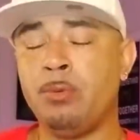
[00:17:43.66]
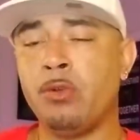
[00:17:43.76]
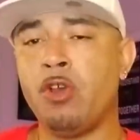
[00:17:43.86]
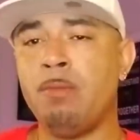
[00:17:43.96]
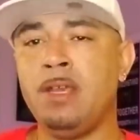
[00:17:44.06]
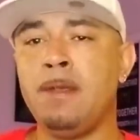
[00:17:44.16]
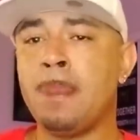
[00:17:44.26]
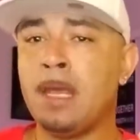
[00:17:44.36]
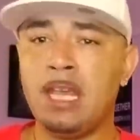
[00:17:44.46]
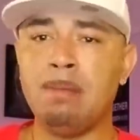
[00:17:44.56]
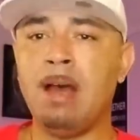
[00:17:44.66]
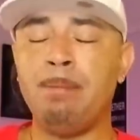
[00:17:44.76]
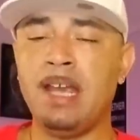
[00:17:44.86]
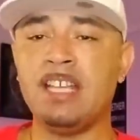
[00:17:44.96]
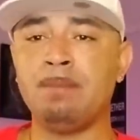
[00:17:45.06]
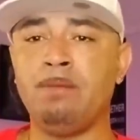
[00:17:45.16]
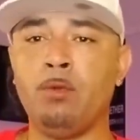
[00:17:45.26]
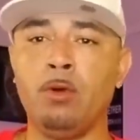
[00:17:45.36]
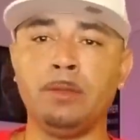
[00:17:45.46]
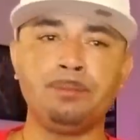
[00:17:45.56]
pulled on me in my past
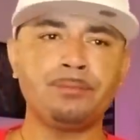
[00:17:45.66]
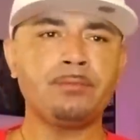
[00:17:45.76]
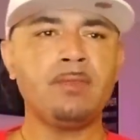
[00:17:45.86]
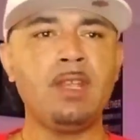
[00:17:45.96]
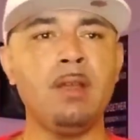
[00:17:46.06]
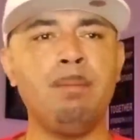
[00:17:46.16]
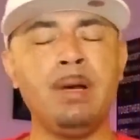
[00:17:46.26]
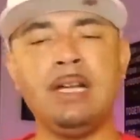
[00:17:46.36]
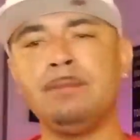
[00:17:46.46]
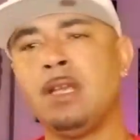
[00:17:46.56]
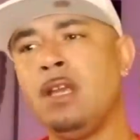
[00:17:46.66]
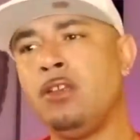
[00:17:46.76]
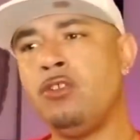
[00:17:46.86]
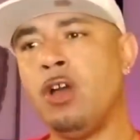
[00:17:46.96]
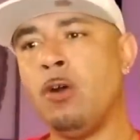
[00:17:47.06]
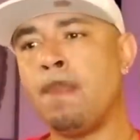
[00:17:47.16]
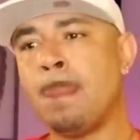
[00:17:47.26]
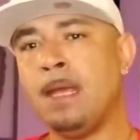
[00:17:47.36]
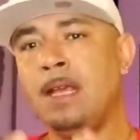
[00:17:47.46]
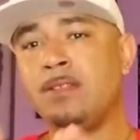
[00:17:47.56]
before, but you know,
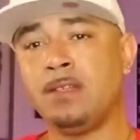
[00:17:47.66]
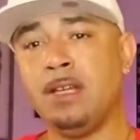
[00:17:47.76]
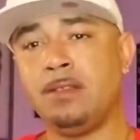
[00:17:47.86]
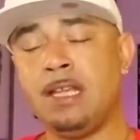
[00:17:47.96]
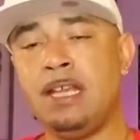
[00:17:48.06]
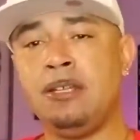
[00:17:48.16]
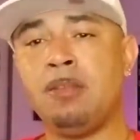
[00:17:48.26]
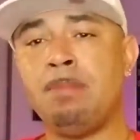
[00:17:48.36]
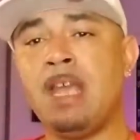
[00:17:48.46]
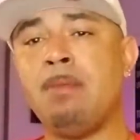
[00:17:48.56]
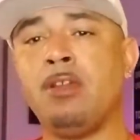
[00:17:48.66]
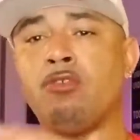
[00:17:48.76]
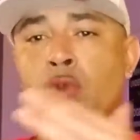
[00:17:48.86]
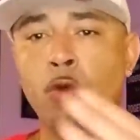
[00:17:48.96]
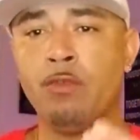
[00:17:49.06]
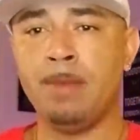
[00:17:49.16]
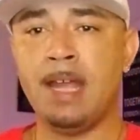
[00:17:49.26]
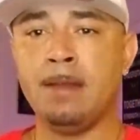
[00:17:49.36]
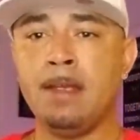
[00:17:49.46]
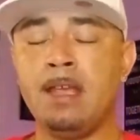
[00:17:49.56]
it's a good thing to be able to grow from
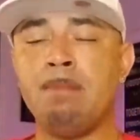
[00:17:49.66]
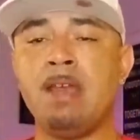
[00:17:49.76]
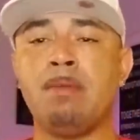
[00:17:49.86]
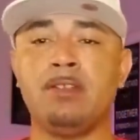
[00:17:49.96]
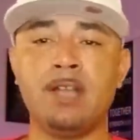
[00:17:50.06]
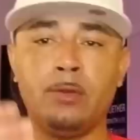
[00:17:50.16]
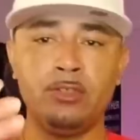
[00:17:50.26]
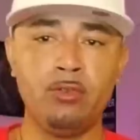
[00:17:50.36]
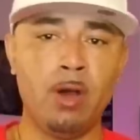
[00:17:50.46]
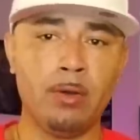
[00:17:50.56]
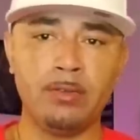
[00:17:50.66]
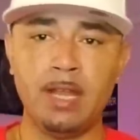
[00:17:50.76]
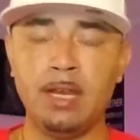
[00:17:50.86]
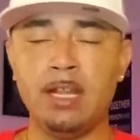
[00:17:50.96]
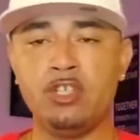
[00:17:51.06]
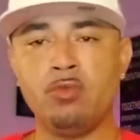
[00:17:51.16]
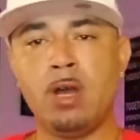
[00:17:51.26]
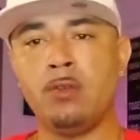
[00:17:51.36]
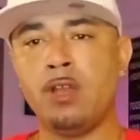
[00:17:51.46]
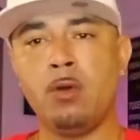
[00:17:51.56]
that and be able to talk to you all today and let you
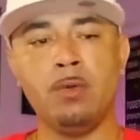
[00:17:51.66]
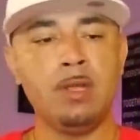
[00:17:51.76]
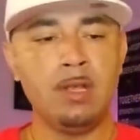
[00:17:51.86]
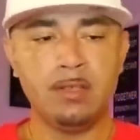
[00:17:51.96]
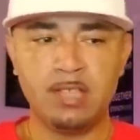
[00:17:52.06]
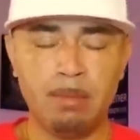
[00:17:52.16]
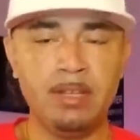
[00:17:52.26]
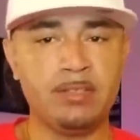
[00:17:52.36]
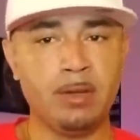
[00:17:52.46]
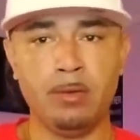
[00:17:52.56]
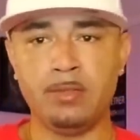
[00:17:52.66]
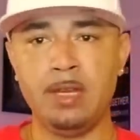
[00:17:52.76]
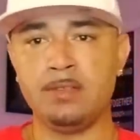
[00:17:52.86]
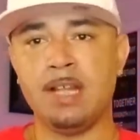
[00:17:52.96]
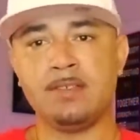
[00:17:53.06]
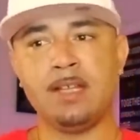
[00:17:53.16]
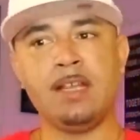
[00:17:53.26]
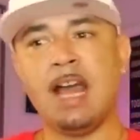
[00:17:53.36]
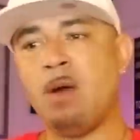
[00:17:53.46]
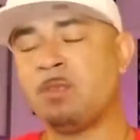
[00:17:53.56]
all know some of these certain things. Not saying
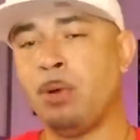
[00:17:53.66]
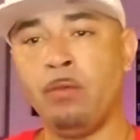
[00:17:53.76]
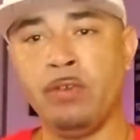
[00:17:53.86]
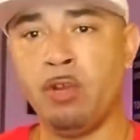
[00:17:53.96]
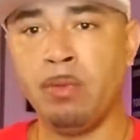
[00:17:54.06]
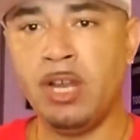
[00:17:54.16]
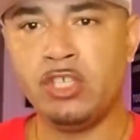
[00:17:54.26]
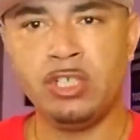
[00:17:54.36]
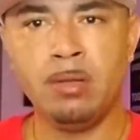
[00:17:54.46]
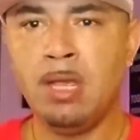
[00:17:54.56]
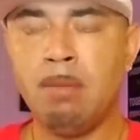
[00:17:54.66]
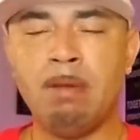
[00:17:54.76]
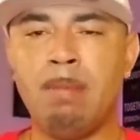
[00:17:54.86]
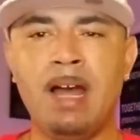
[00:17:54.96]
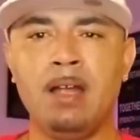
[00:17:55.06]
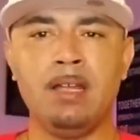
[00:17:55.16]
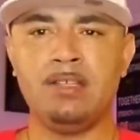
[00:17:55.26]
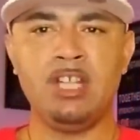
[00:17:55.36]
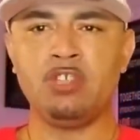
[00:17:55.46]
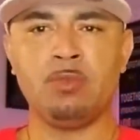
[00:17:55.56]
that I was perfect in a relationship, but my
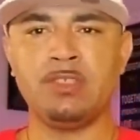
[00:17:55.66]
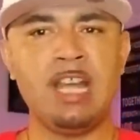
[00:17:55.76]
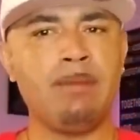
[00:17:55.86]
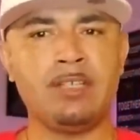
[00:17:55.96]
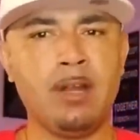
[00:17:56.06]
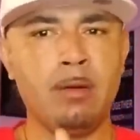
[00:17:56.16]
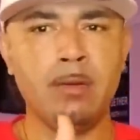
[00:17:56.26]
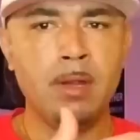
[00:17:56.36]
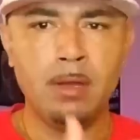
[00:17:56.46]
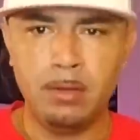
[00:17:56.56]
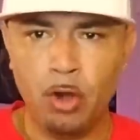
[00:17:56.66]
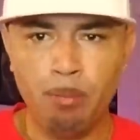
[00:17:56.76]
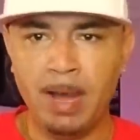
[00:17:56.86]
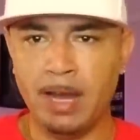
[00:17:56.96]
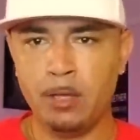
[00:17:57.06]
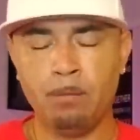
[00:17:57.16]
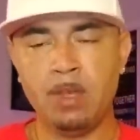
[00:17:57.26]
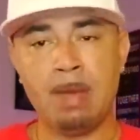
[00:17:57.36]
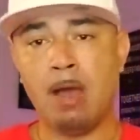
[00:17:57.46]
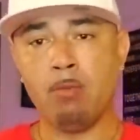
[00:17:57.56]
intention was never to hurt nobody. You feel
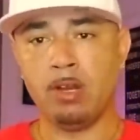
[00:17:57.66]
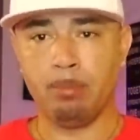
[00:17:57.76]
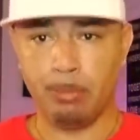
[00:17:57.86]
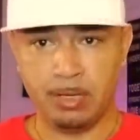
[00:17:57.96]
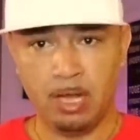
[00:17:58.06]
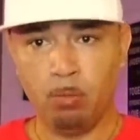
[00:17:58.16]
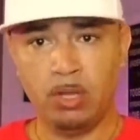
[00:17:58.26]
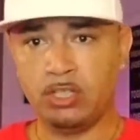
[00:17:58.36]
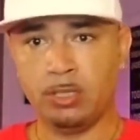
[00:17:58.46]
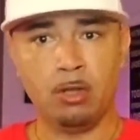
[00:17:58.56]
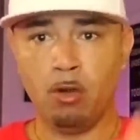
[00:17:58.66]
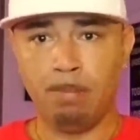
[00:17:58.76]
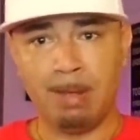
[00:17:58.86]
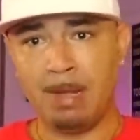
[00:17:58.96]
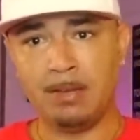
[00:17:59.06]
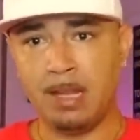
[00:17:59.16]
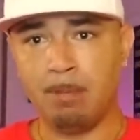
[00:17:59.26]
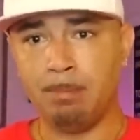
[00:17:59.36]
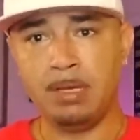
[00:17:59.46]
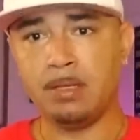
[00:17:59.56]
me? I'd rather break up with you and go on by my
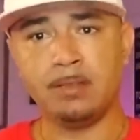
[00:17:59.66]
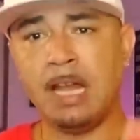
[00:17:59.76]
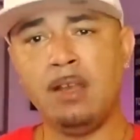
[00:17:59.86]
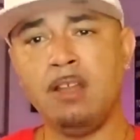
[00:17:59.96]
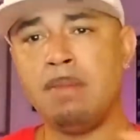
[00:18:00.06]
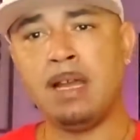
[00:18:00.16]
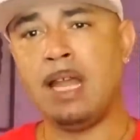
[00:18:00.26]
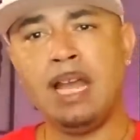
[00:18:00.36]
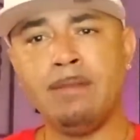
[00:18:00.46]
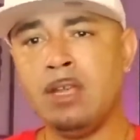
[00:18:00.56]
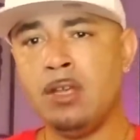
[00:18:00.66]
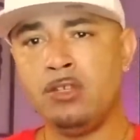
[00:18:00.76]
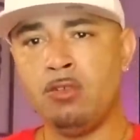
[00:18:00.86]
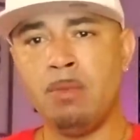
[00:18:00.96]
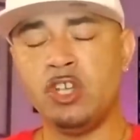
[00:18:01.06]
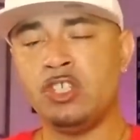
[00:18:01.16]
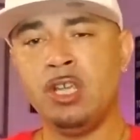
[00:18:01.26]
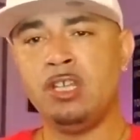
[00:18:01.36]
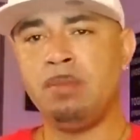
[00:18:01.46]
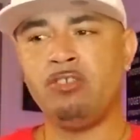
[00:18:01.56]
damn business because I love my life too much
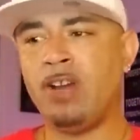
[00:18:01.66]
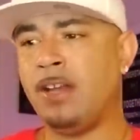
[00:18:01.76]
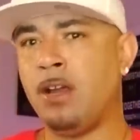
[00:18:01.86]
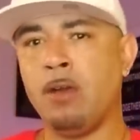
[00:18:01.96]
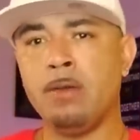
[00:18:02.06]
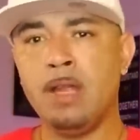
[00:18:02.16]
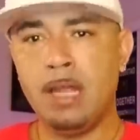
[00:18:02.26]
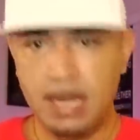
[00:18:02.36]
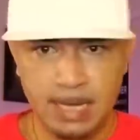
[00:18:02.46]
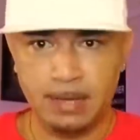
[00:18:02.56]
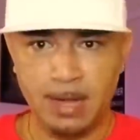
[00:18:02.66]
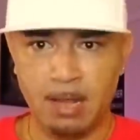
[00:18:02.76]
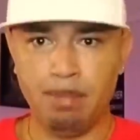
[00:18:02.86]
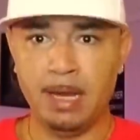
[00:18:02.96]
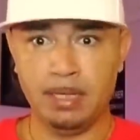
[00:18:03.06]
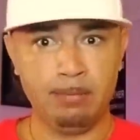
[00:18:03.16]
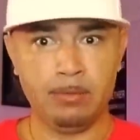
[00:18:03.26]
to be trying to hurt any damn body, even